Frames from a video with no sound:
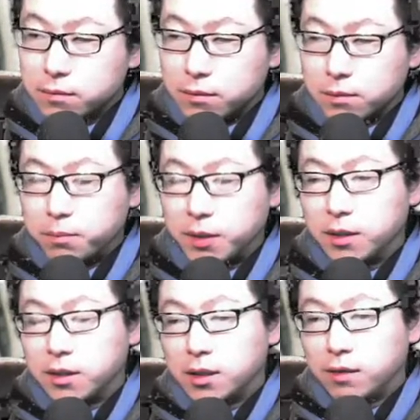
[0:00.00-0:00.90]
But
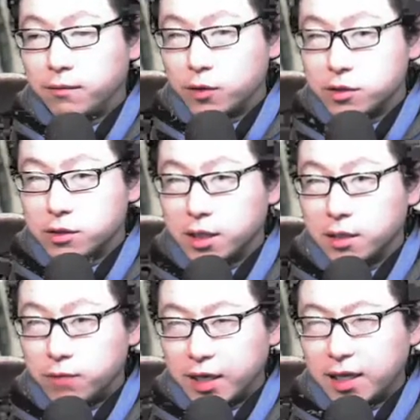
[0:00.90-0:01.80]
unfortunately,
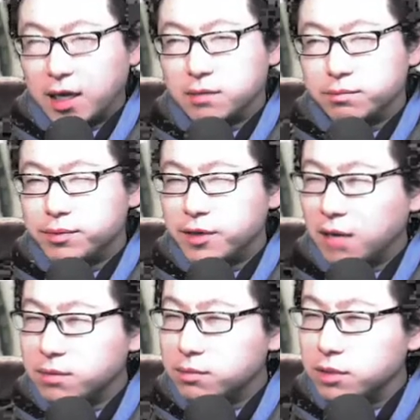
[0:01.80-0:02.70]
right now,
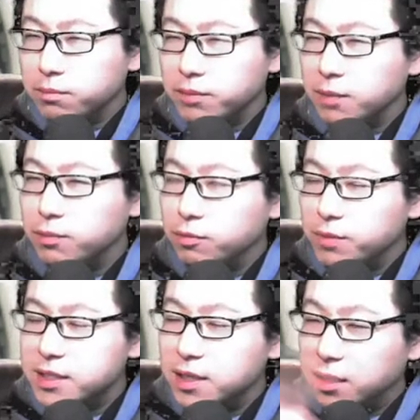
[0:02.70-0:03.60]
probably people
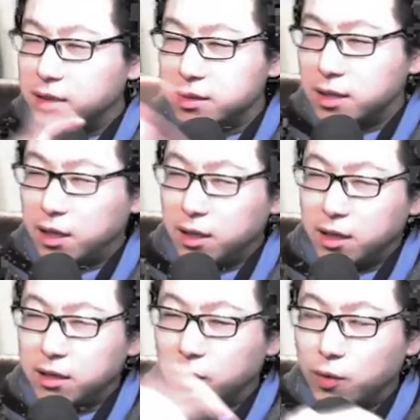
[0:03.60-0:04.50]

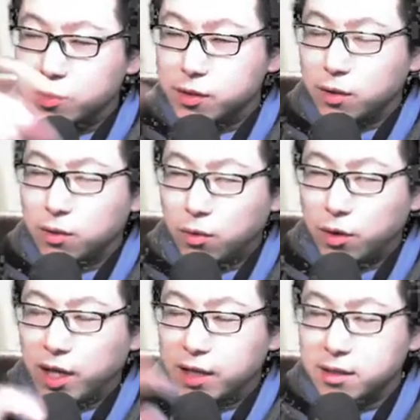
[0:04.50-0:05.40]
misunderstanding those two
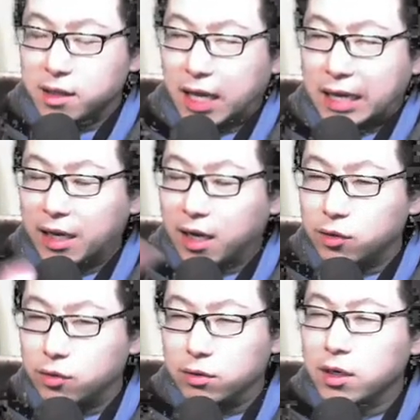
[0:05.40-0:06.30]
words as the technique
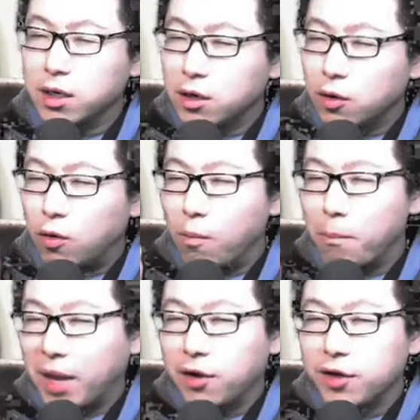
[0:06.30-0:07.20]
to
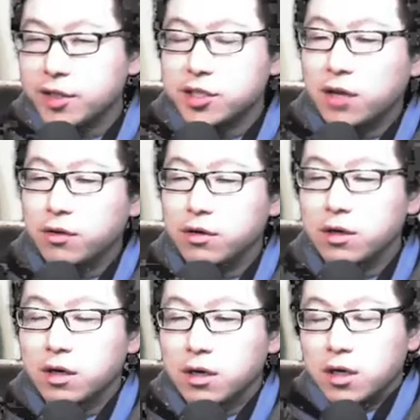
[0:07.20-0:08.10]
compare each other.
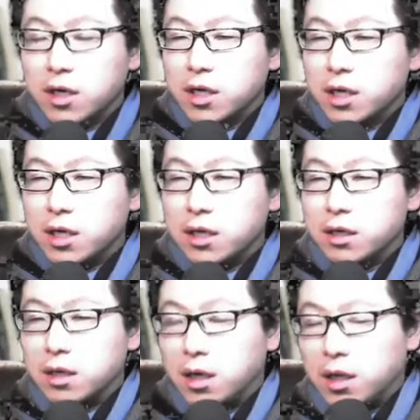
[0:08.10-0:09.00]

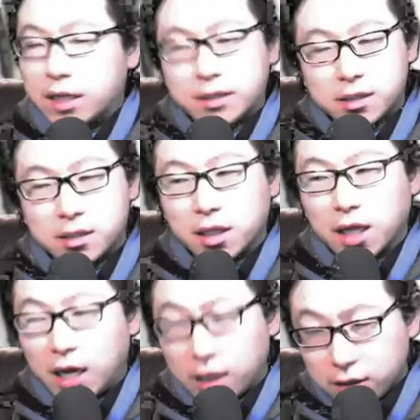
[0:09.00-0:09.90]
That's
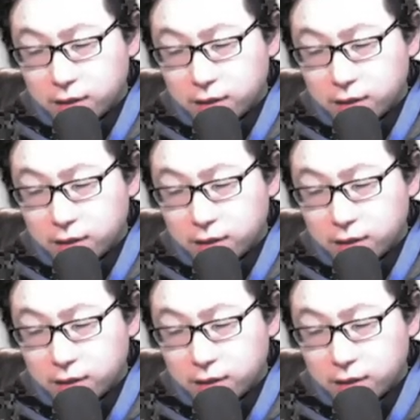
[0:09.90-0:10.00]
not.